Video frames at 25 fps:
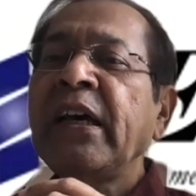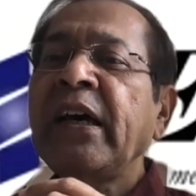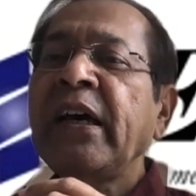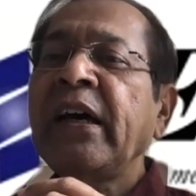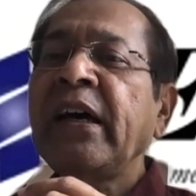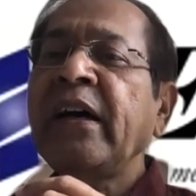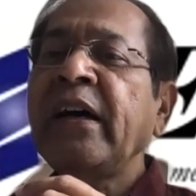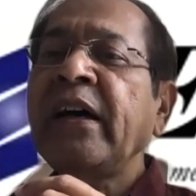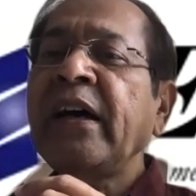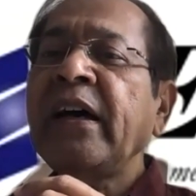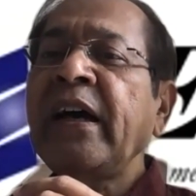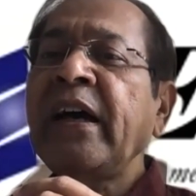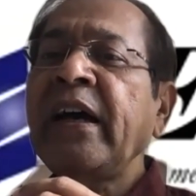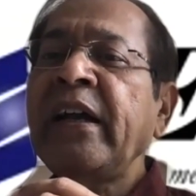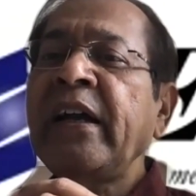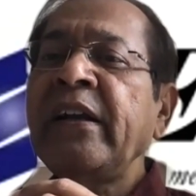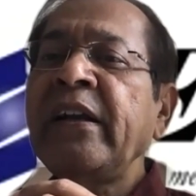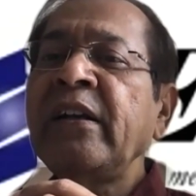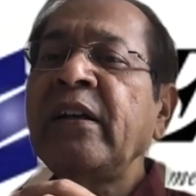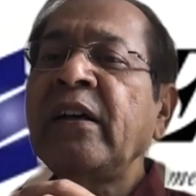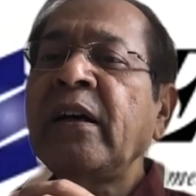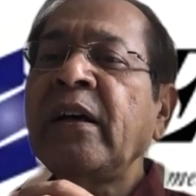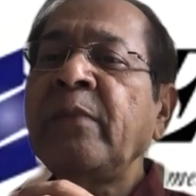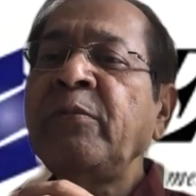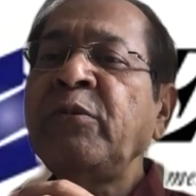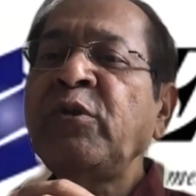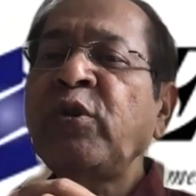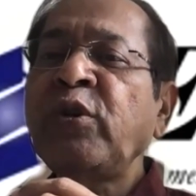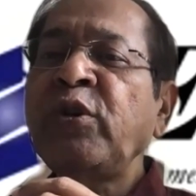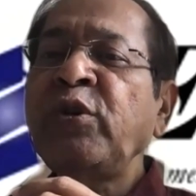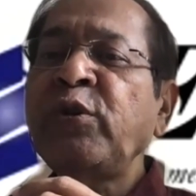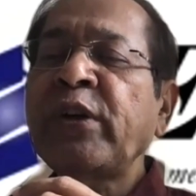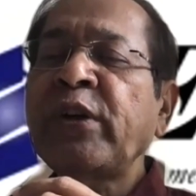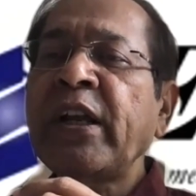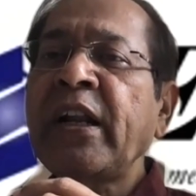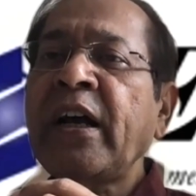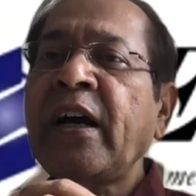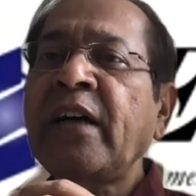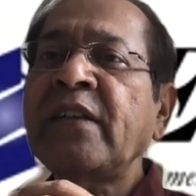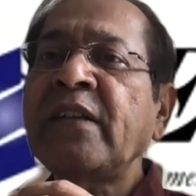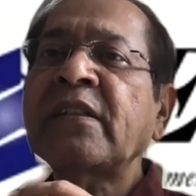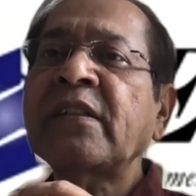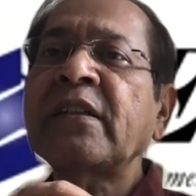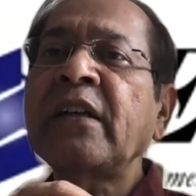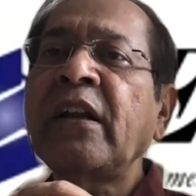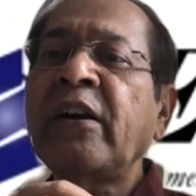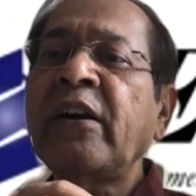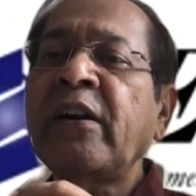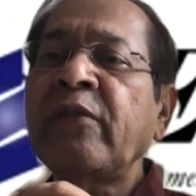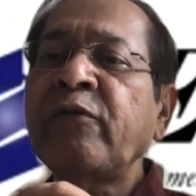And I'm sure you can
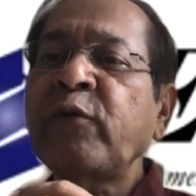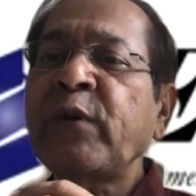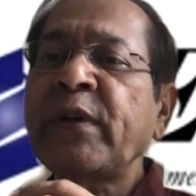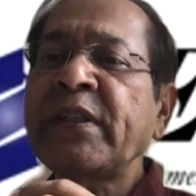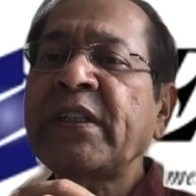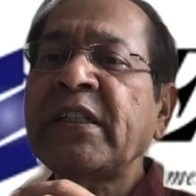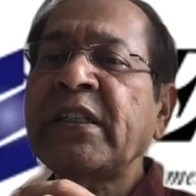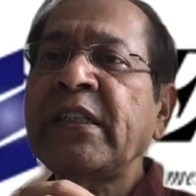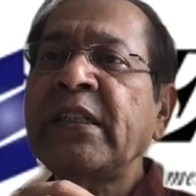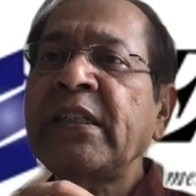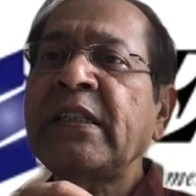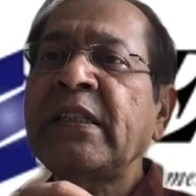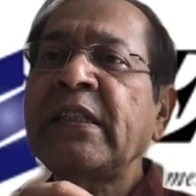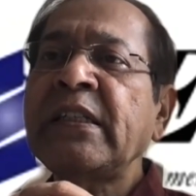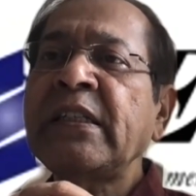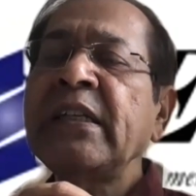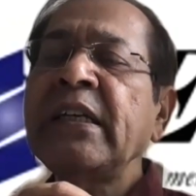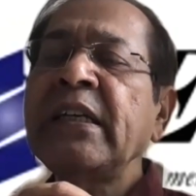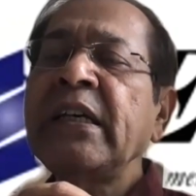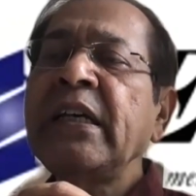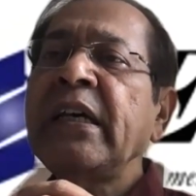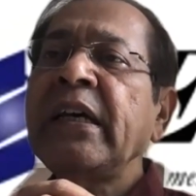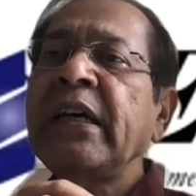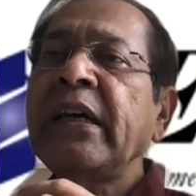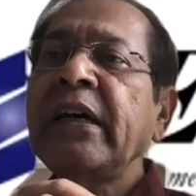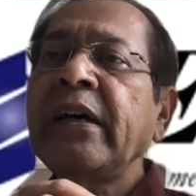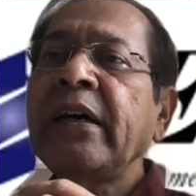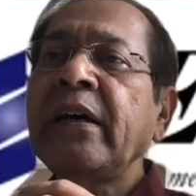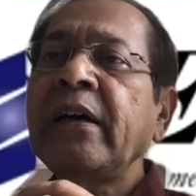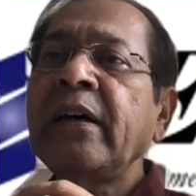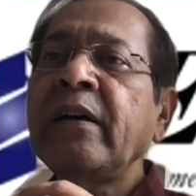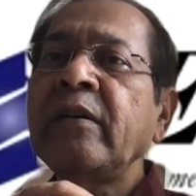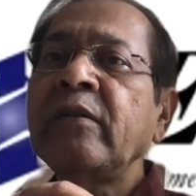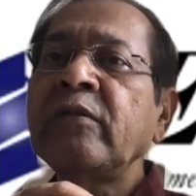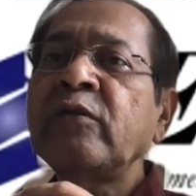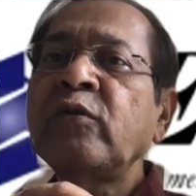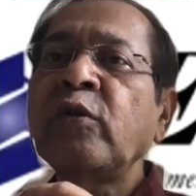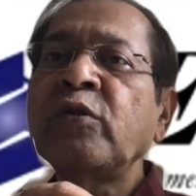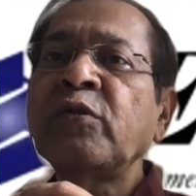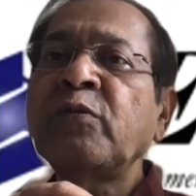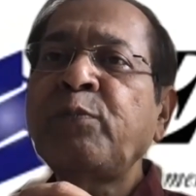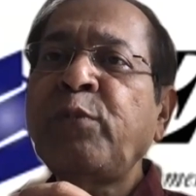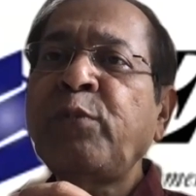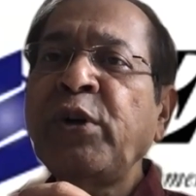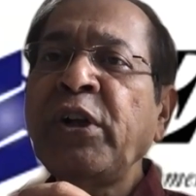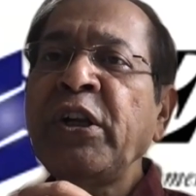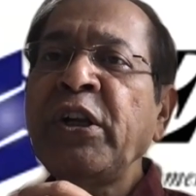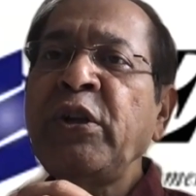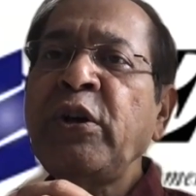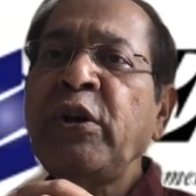ask a lot of questions. So
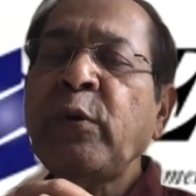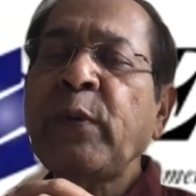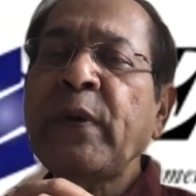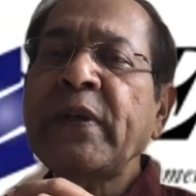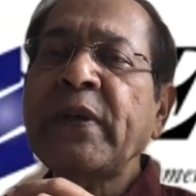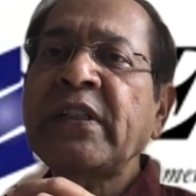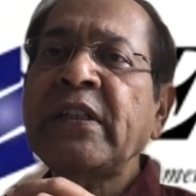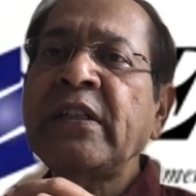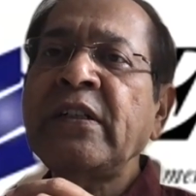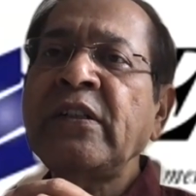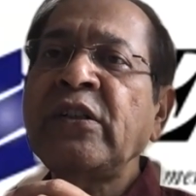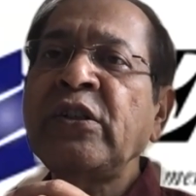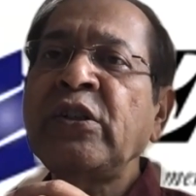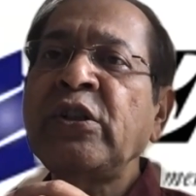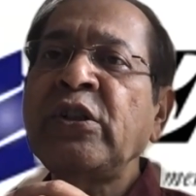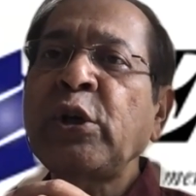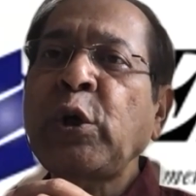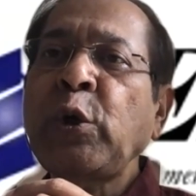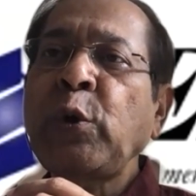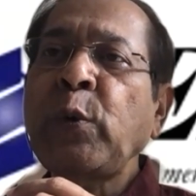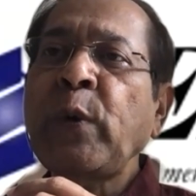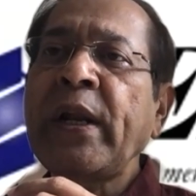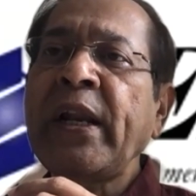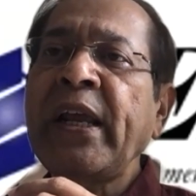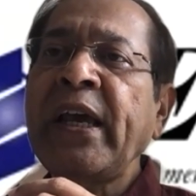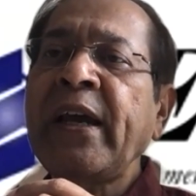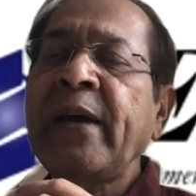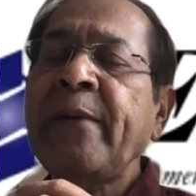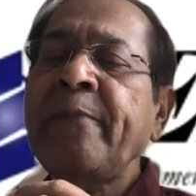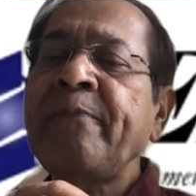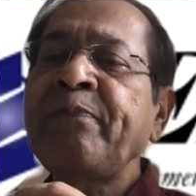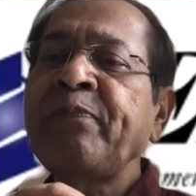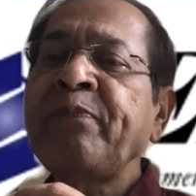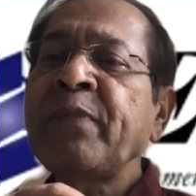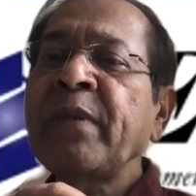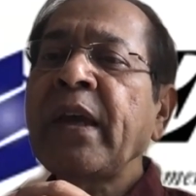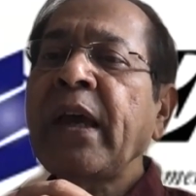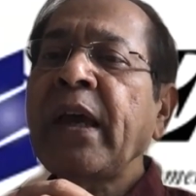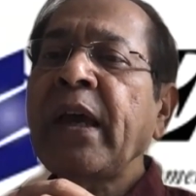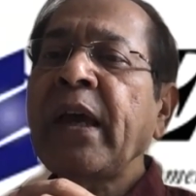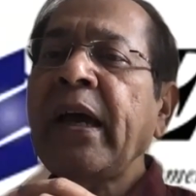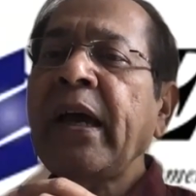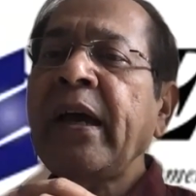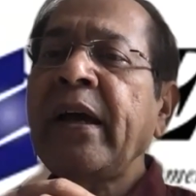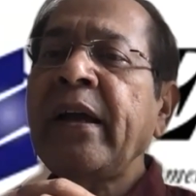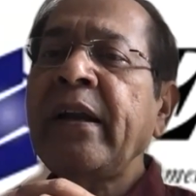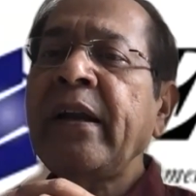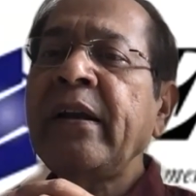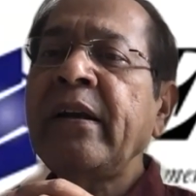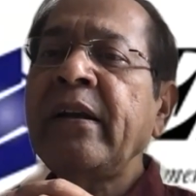put in your questions in the Q&A,
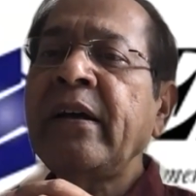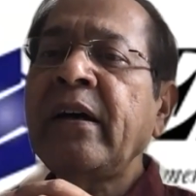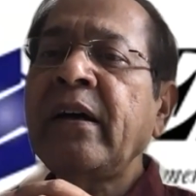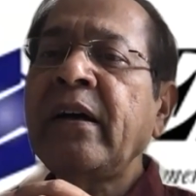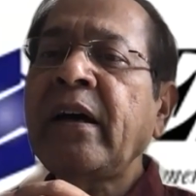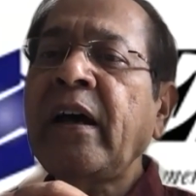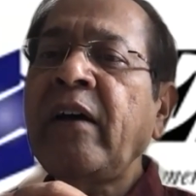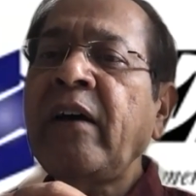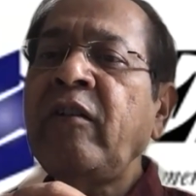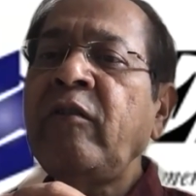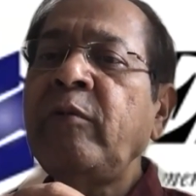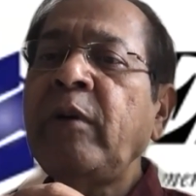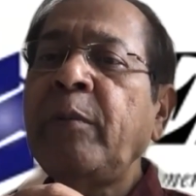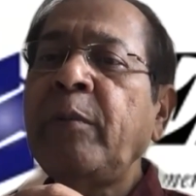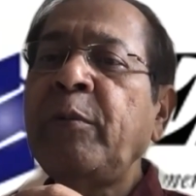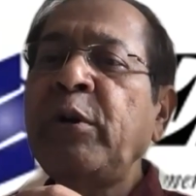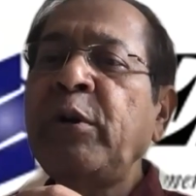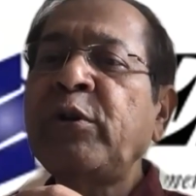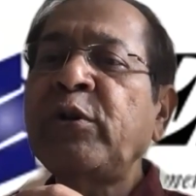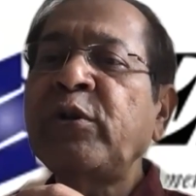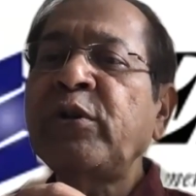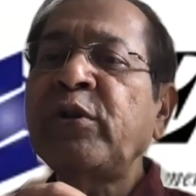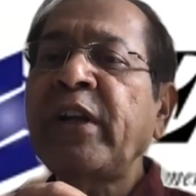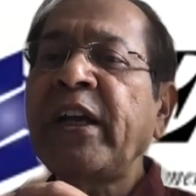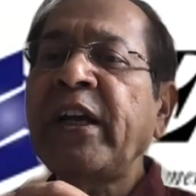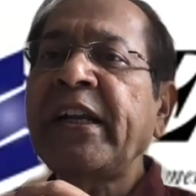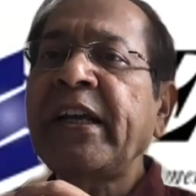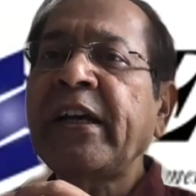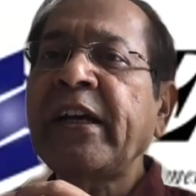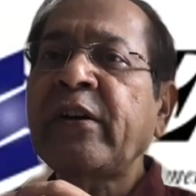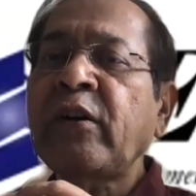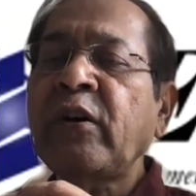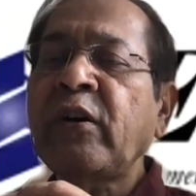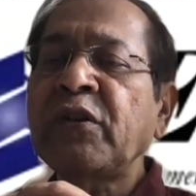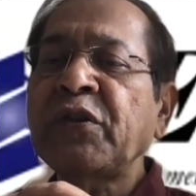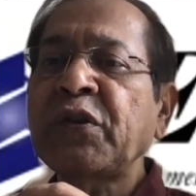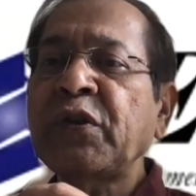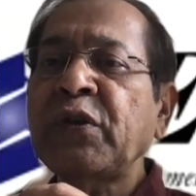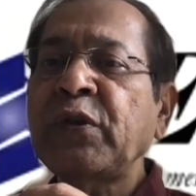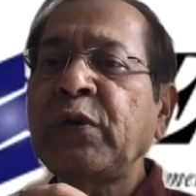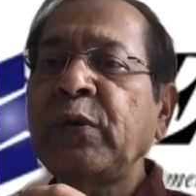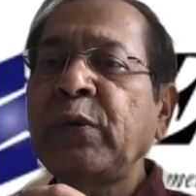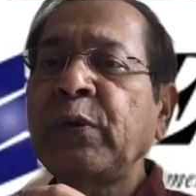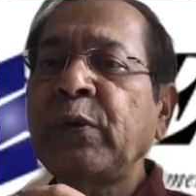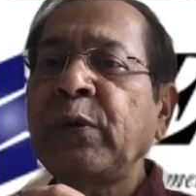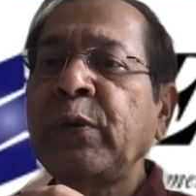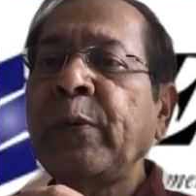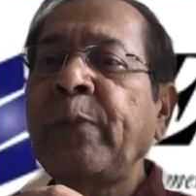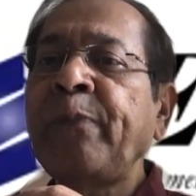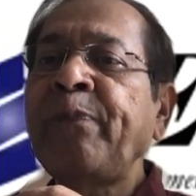and I'll be able to take it across
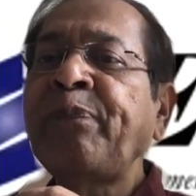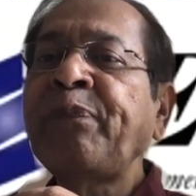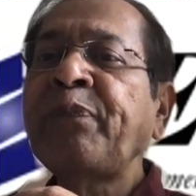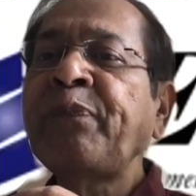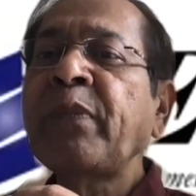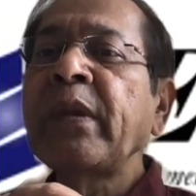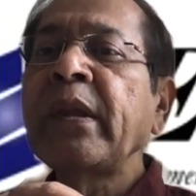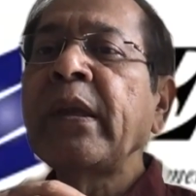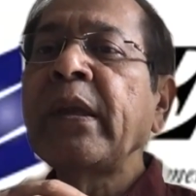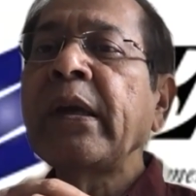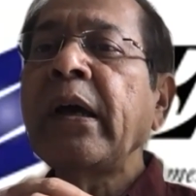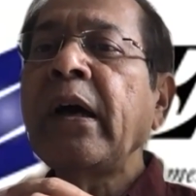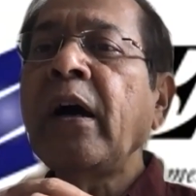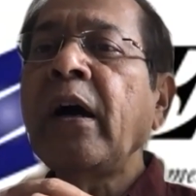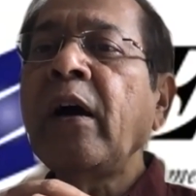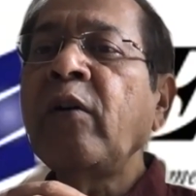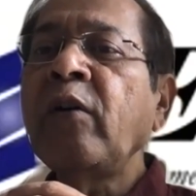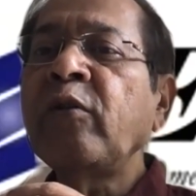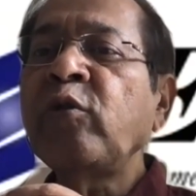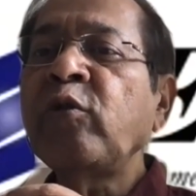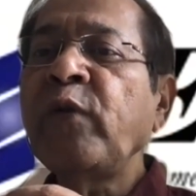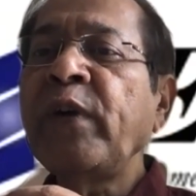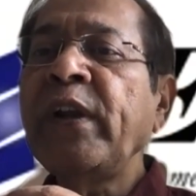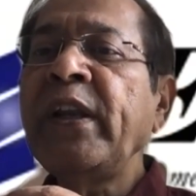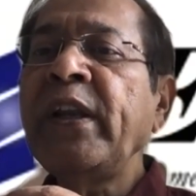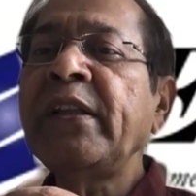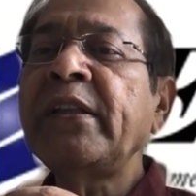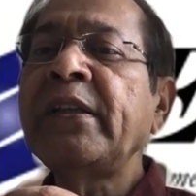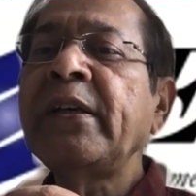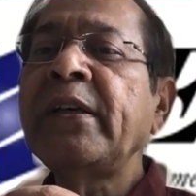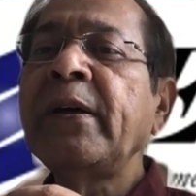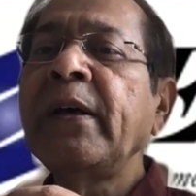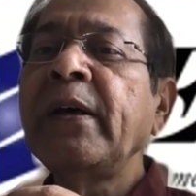to Vineet.